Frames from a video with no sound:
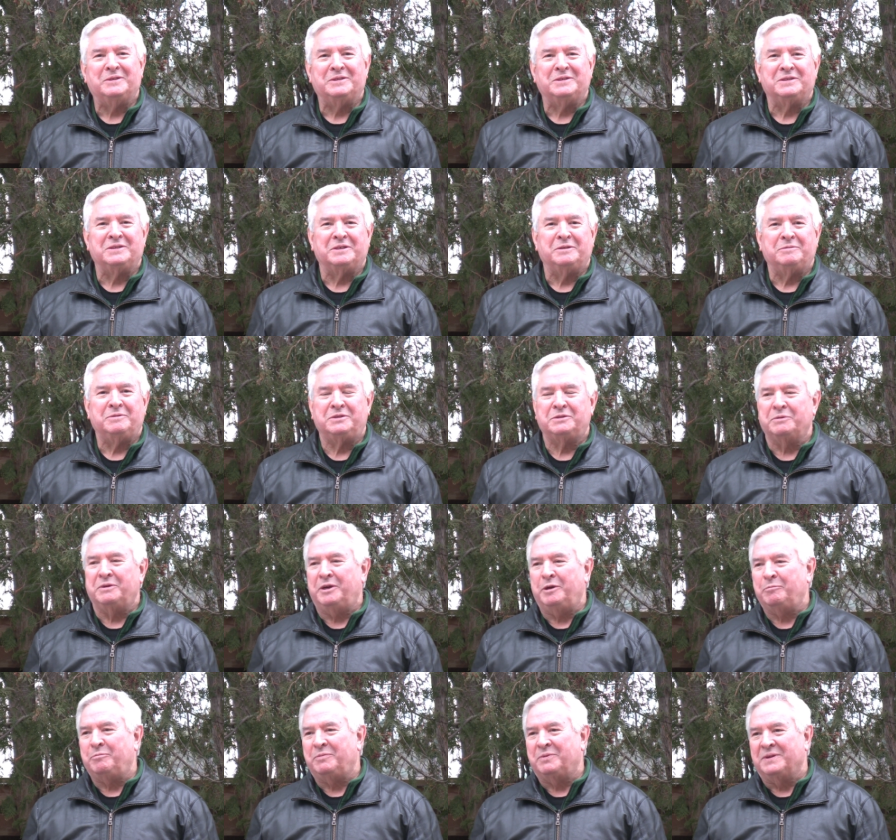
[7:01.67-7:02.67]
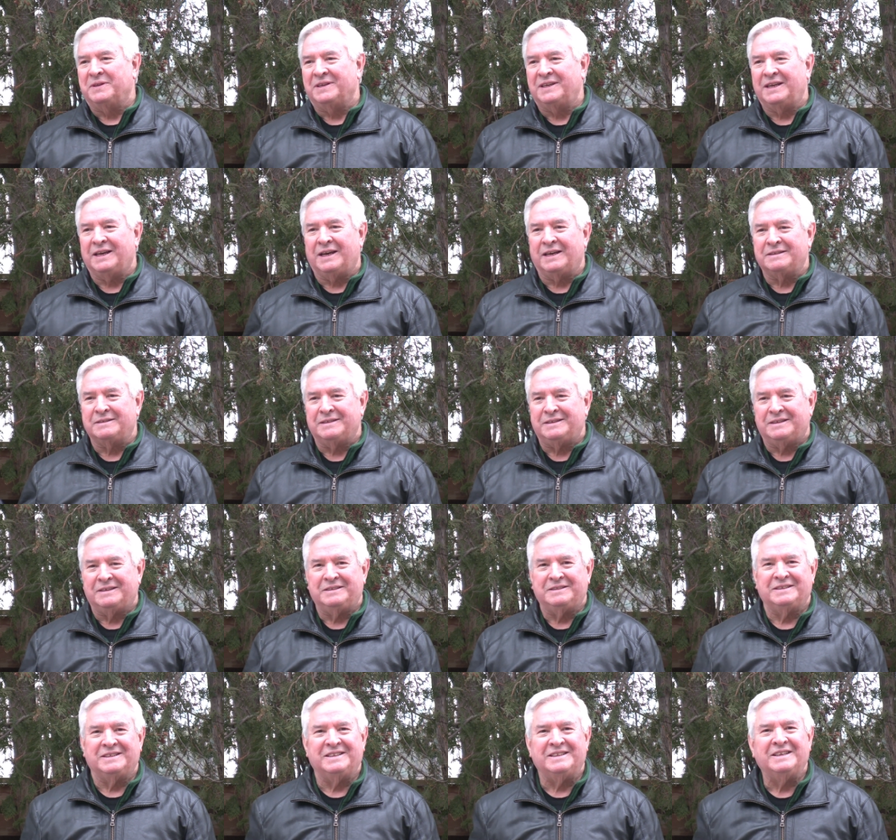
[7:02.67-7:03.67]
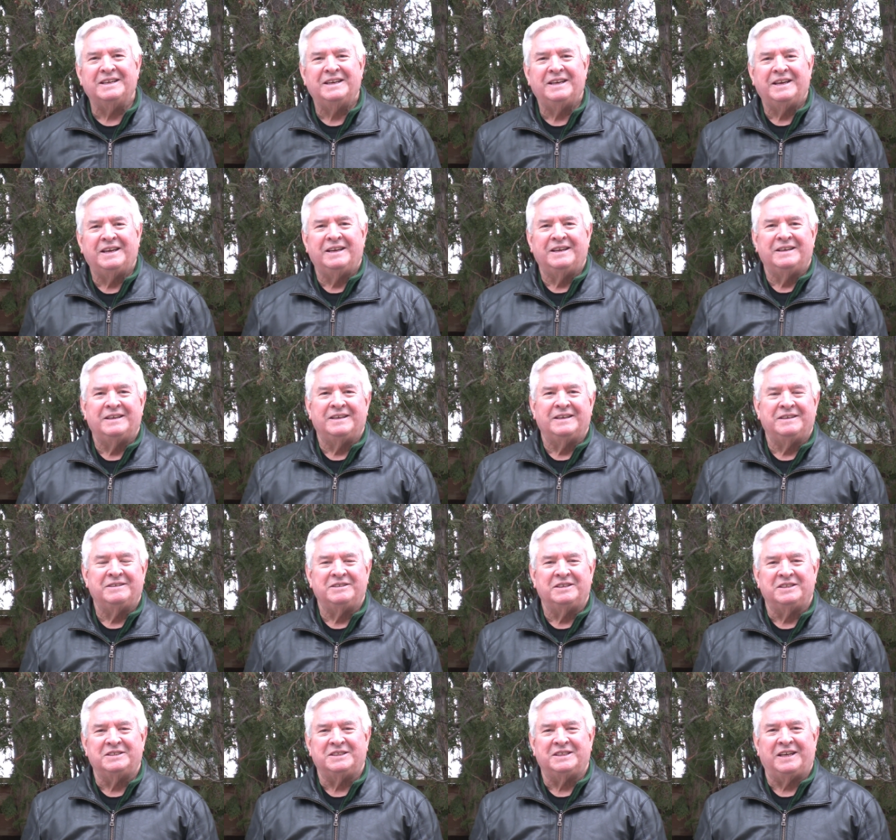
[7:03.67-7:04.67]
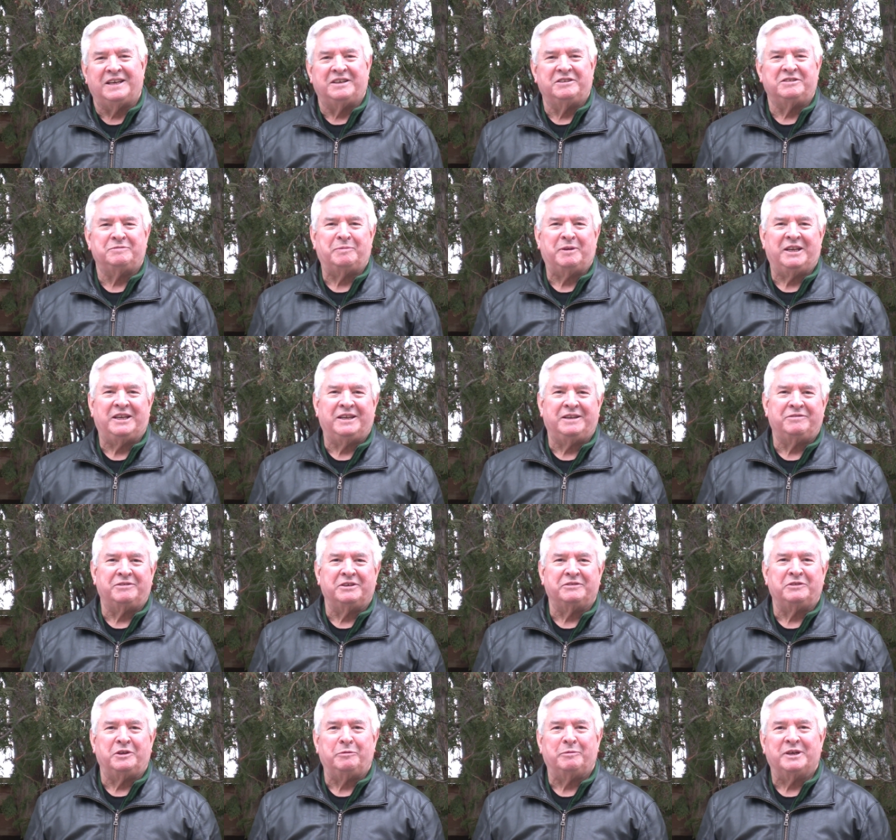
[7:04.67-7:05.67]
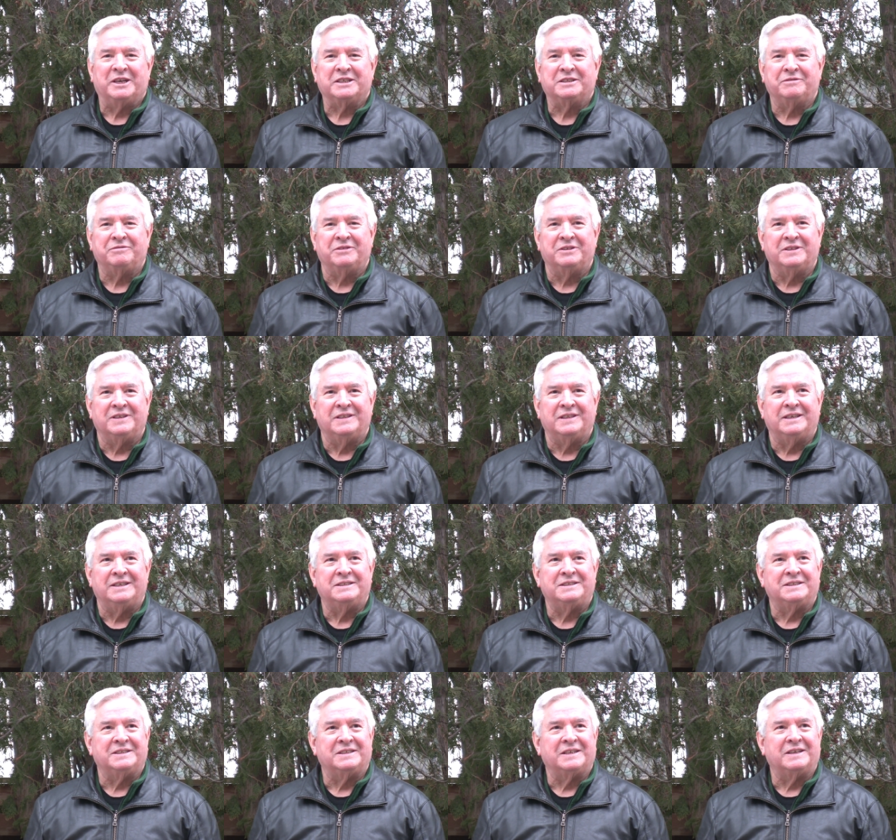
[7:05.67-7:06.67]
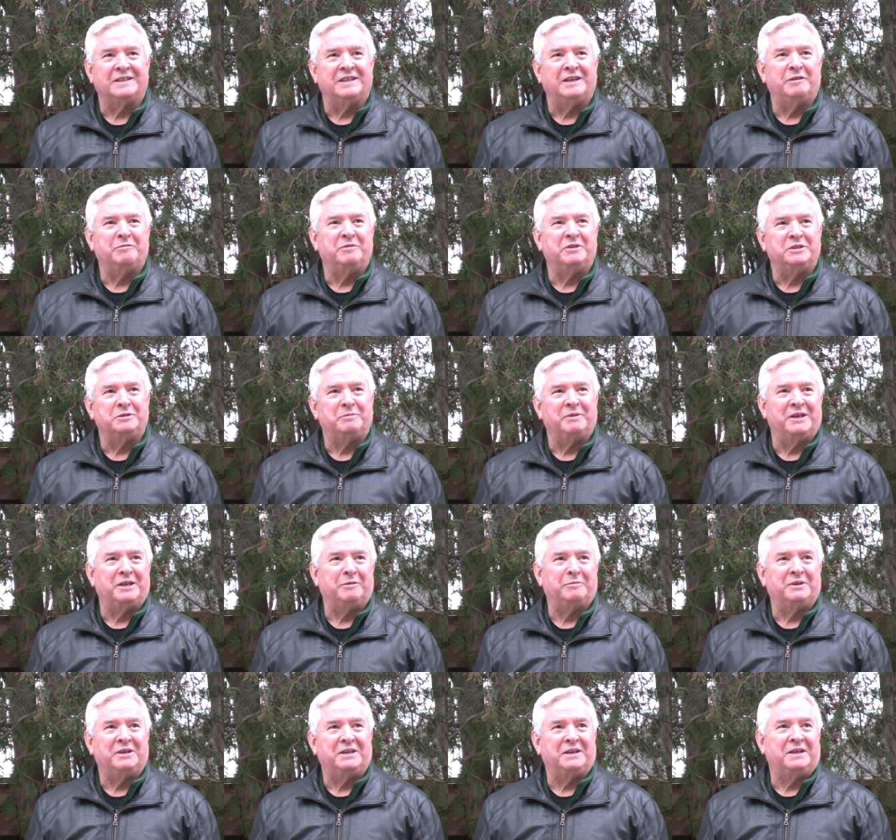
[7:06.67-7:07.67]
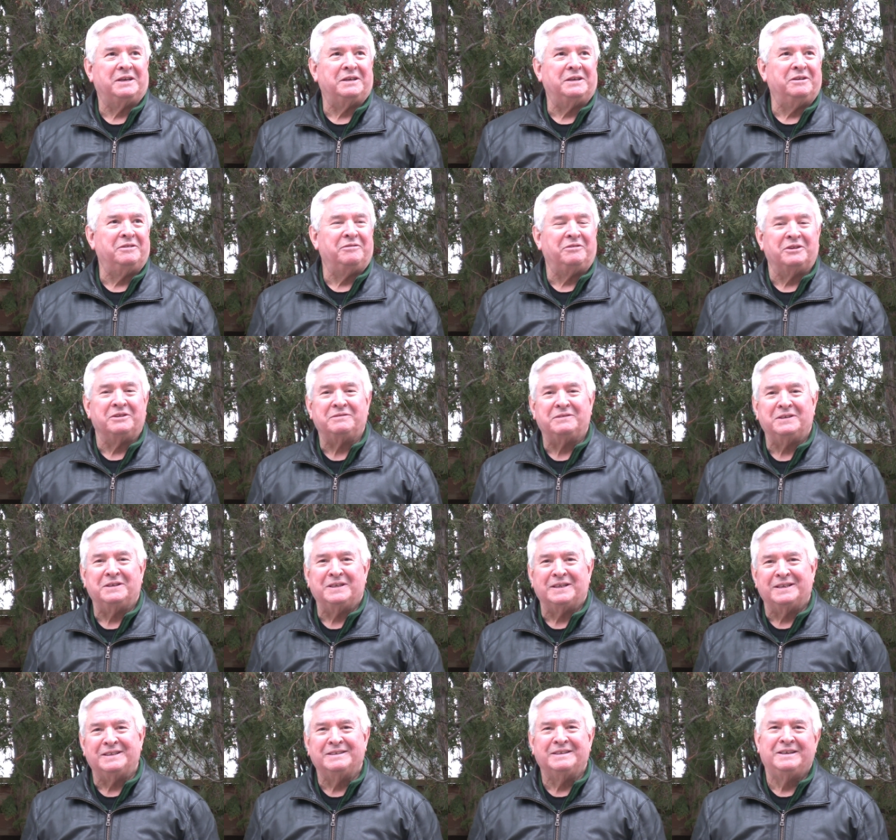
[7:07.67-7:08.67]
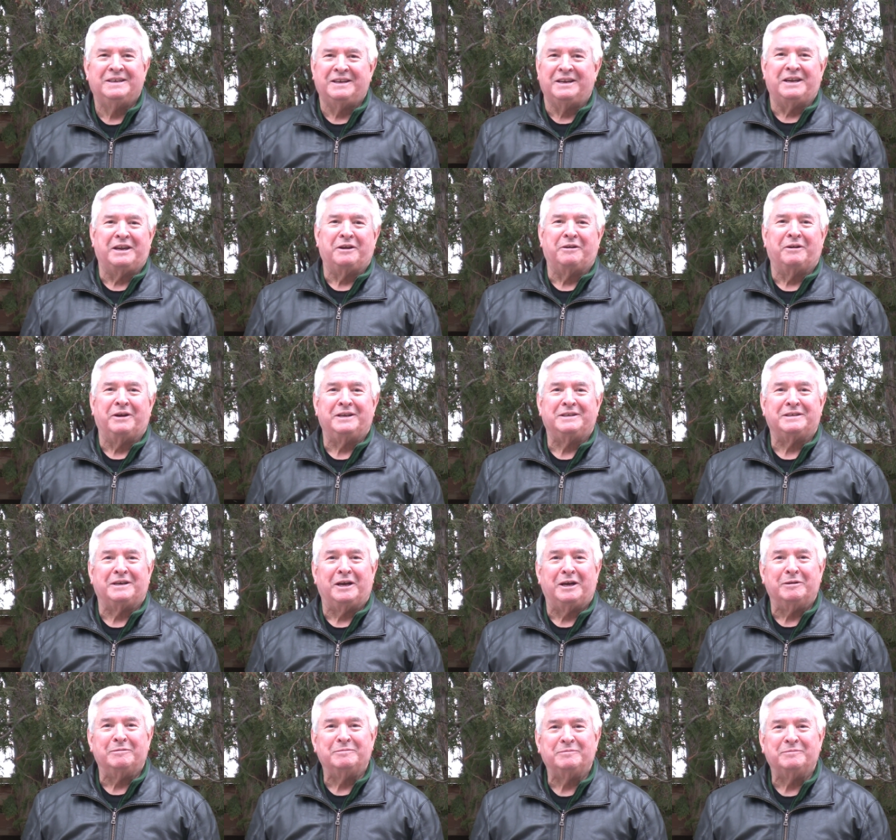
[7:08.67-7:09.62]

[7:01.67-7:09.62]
and some shrimp and cocktails and instead of spending 50 bucks for the lunch at the club, we spent about 150 had a great time.